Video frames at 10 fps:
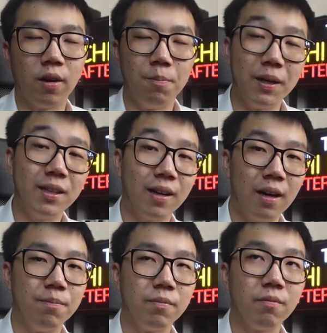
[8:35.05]
or being
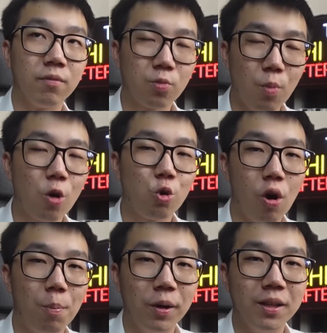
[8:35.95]
more
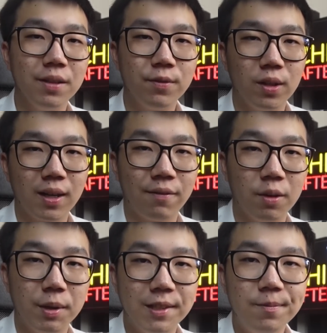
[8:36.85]
cooperative to the
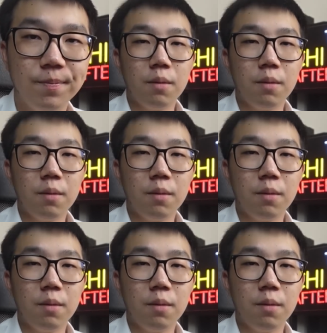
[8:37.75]
government.